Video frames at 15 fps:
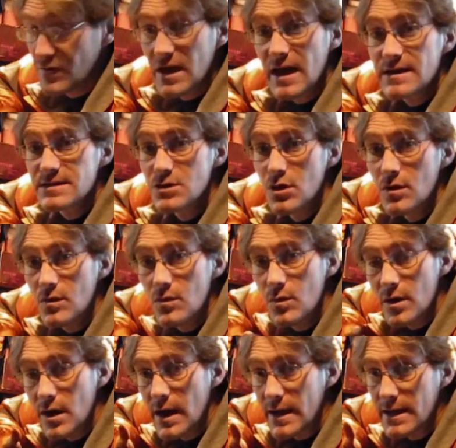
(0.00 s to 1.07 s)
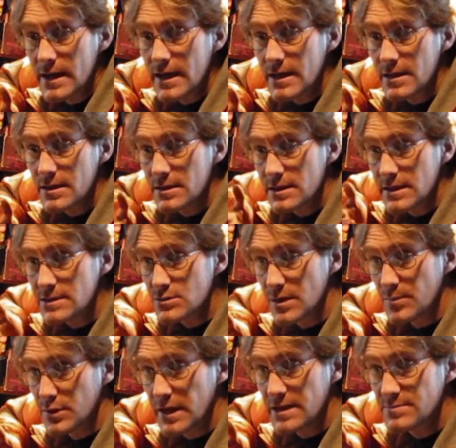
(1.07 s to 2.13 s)
so if you guys know where I can get these
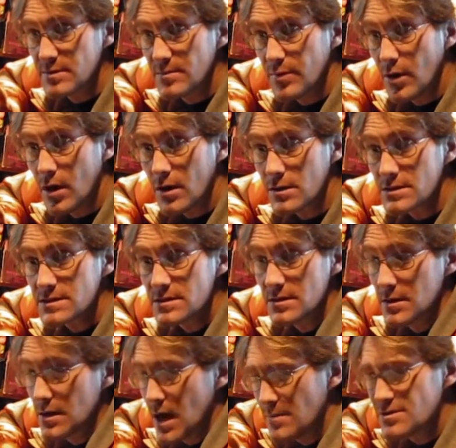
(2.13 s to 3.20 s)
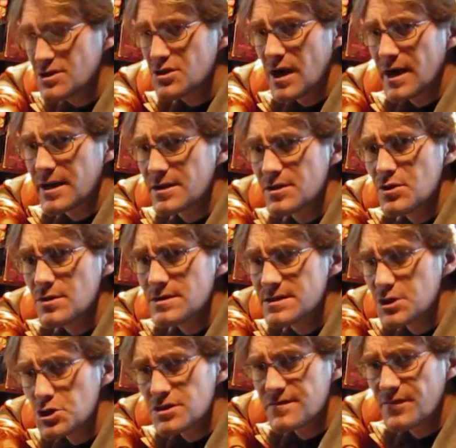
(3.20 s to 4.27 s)
replacement parts, I'm sure I could do a
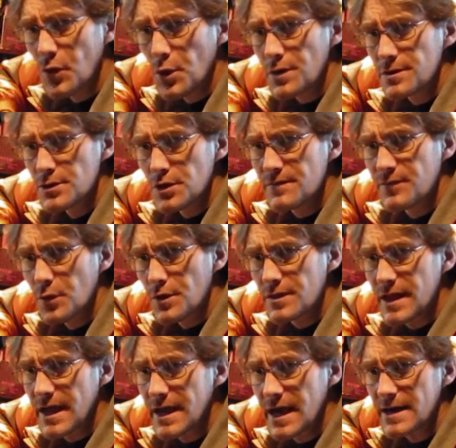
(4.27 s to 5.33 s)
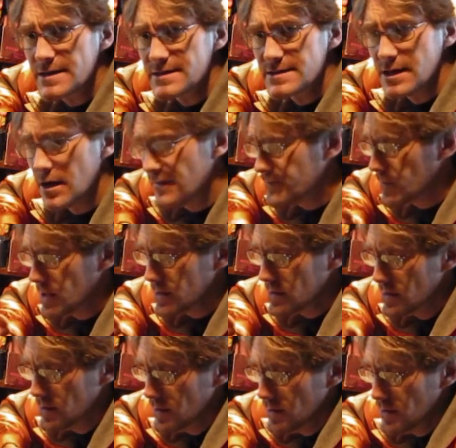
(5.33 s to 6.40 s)
search for it and look for it and that kind of stuff, but
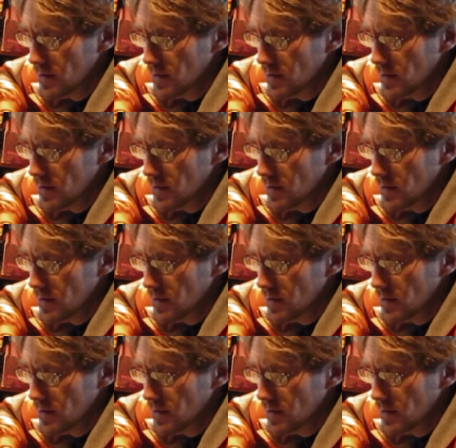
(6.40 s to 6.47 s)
